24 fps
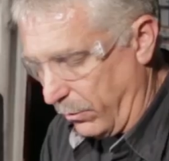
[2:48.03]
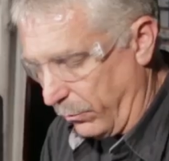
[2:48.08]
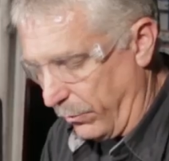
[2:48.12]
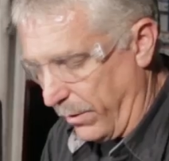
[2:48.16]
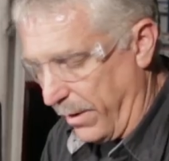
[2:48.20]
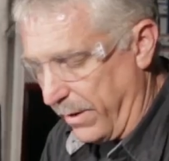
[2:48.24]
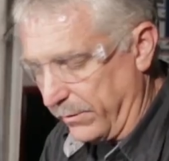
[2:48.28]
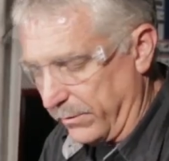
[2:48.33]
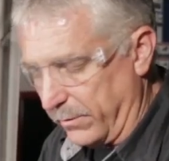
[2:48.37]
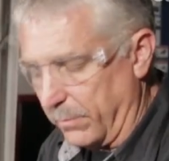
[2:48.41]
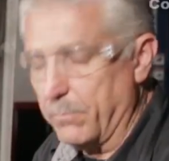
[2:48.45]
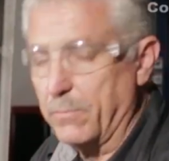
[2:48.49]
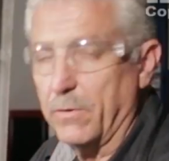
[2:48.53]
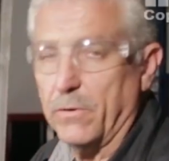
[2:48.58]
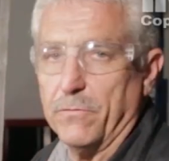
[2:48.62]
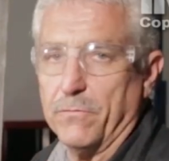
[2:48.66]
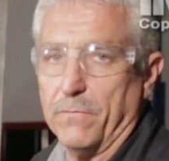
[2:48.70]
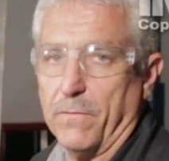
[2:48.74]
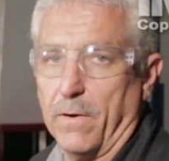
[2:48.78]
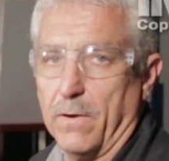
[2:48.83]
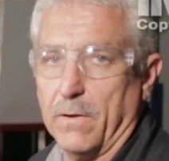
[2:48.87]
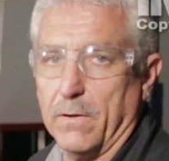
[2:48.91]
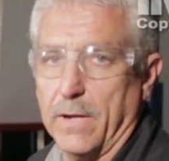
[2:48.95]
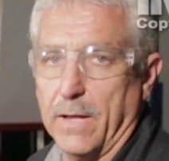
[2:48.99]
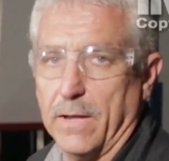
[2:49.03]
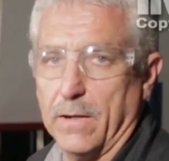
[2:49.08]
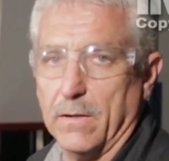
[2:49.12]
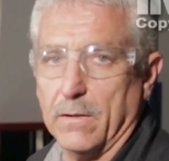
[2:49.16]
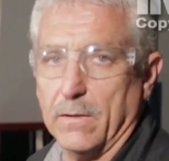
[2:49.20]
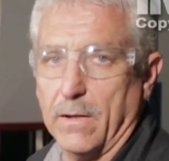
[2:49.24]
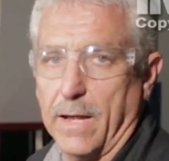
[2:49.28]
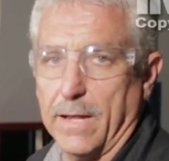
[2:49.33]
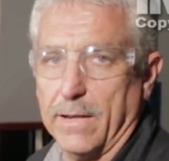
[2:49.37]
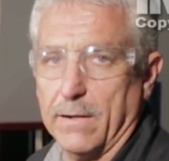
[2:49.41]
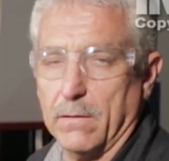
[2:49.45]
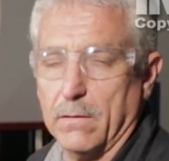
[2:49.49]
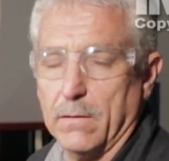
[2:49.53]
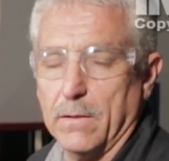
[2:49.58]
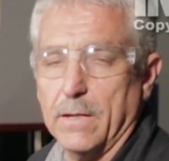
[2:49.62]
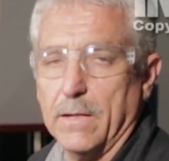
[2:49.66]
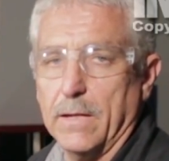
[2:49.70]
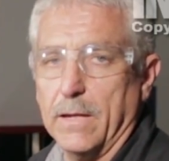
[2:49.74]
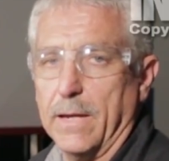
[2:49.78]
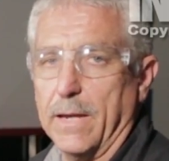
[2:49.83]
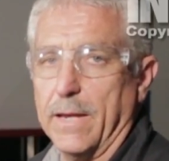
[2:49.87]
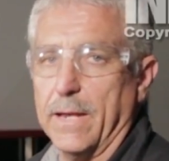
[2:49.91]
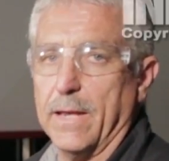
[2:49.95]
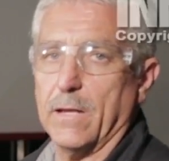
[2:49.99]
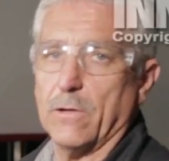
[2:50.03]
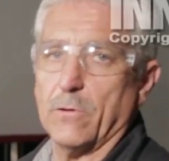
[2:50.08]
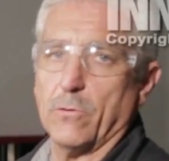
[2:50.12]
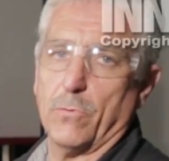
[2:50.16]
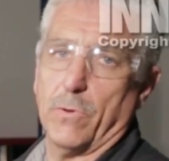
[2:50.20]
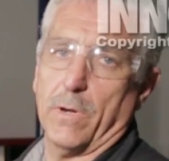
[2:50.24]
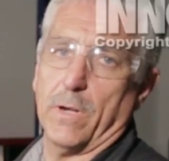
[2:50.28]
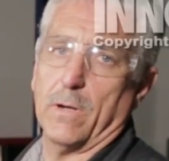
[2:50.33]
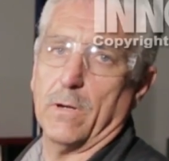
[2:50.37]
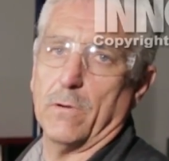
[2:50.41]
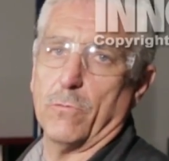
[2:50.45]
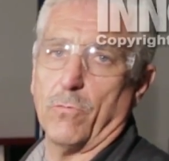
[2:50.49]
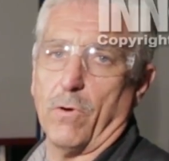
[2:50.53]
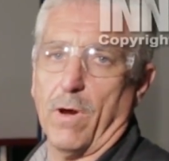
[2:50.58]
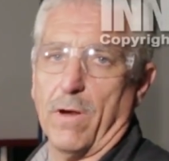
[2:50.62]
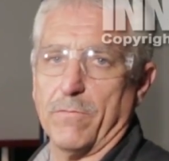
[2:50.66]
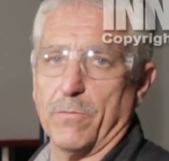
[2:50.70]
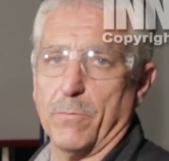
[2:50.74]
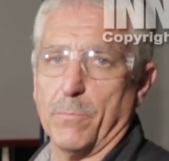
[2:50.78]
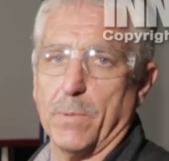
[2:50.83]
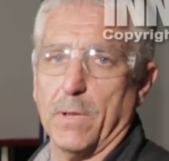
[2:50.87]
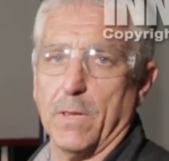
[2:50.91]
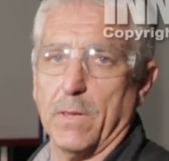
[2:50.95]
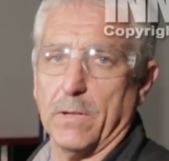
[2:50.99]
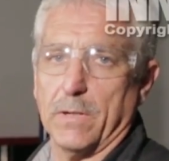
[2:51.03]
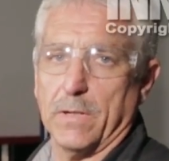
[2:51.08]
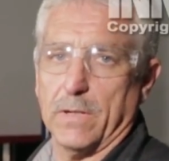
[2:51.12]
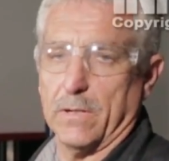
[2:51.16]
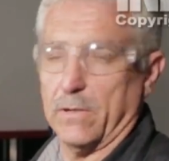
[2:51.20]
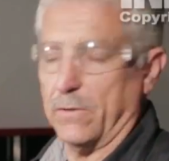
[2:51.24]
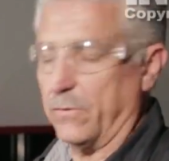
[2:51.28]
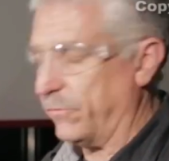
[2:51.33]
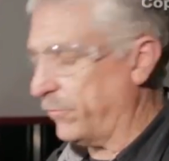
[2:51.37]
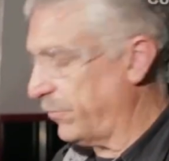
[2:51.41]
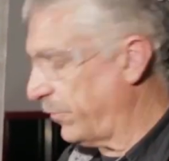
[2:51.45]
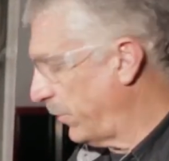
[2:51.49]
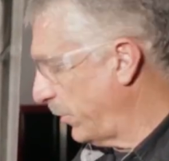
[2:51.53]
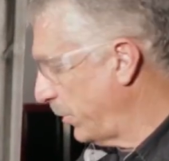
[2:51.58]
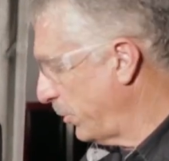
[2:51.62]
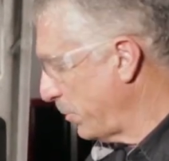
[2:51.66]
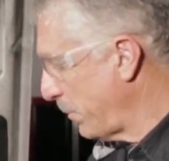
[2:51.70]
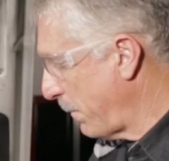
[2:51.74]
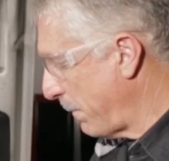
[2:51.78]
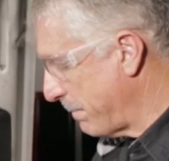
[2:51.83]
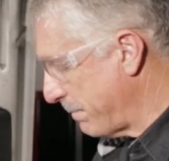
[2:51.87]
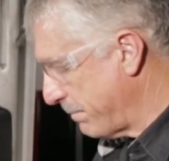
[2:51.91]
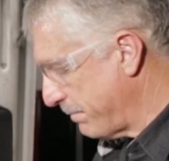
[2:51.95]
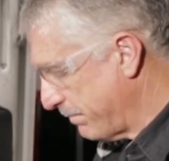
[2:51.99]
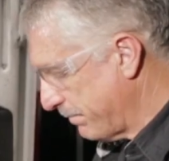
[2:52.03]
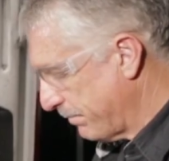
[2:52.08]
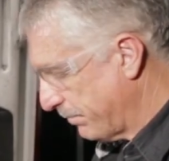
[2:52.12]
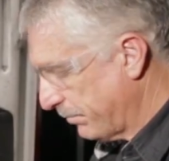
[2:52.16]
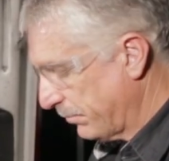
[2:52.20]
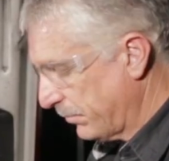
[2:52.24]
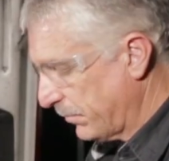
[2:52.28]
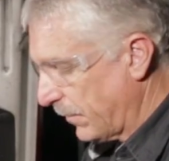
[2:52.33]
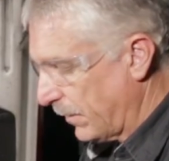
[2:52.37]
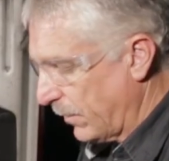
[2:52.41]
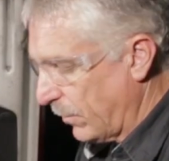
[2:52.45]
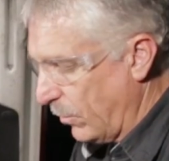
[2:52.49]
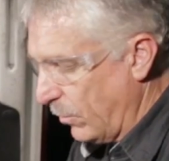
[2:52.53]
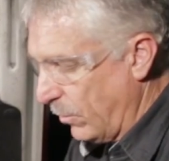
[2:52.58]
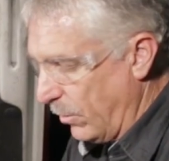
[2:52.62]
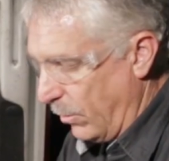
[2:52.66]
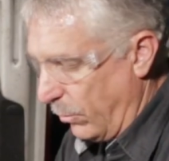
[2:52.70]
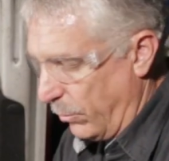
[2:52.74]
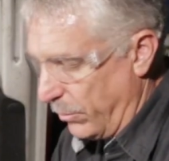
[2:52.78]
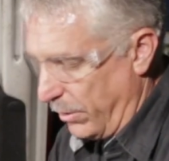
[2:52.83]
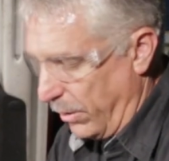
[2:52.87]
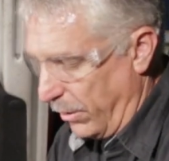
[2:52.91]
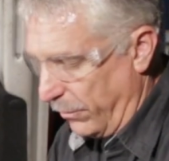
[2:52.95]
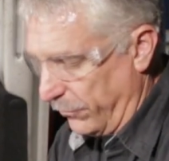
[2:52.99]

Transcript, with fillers: random misfire at an idle and create a drivability concern. We